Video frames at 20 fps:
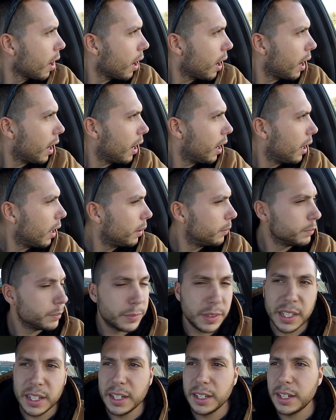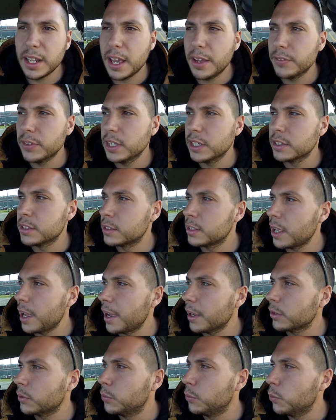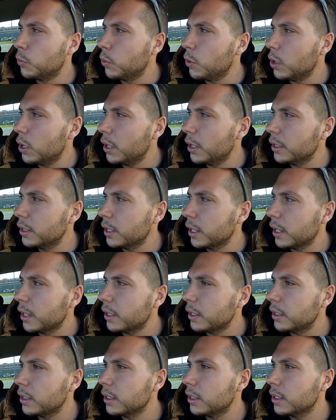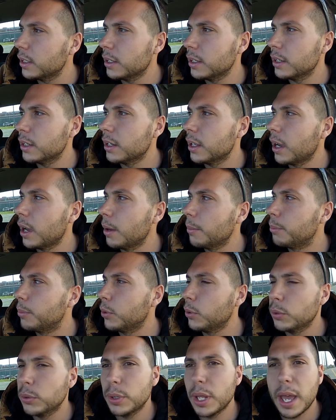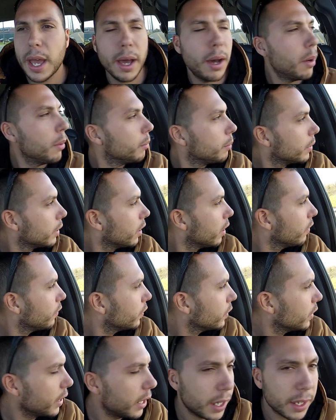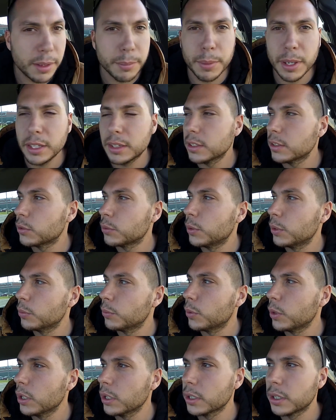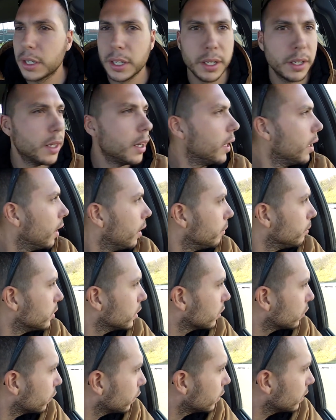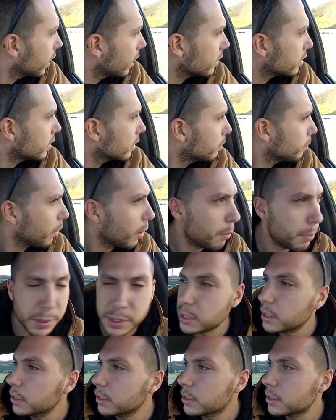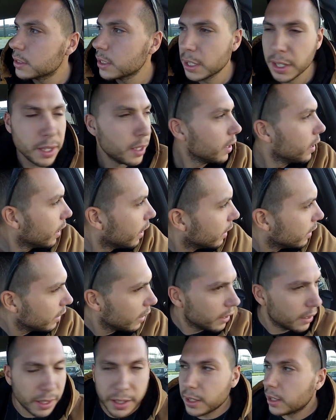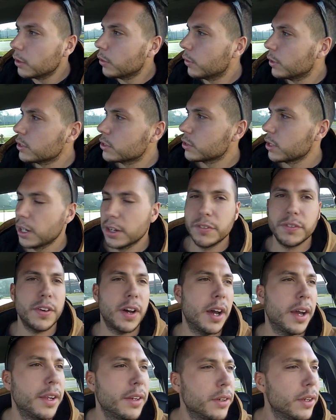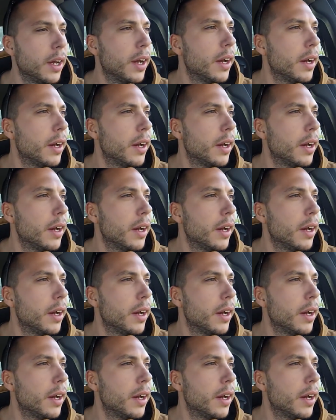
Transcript: They didn't have the exact one that I pulled out, but hopefully I can make this one work just for testing purposes, and then I can always try to find